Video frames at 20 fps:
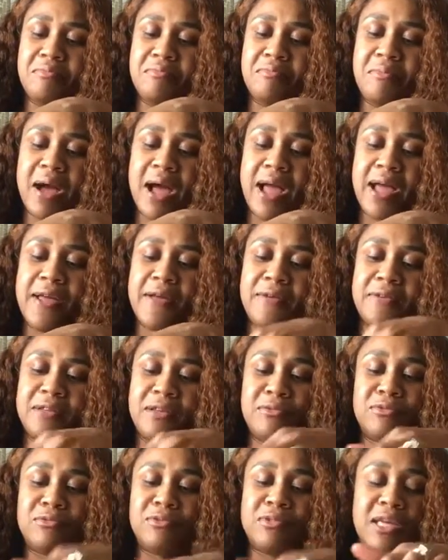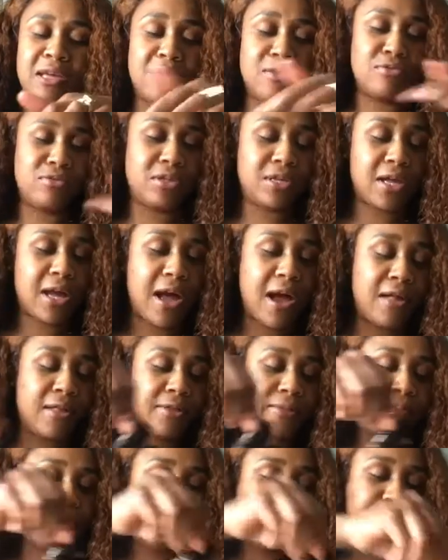Mike. That was what they used to
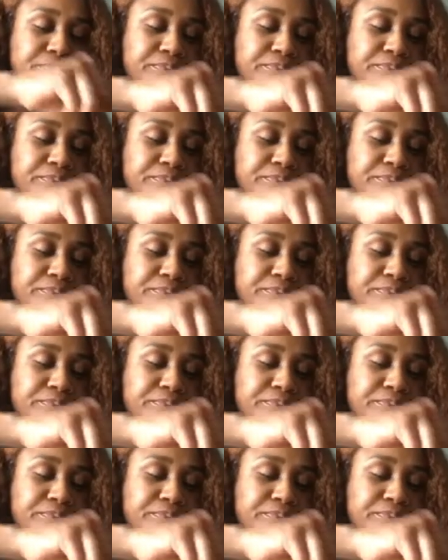call him.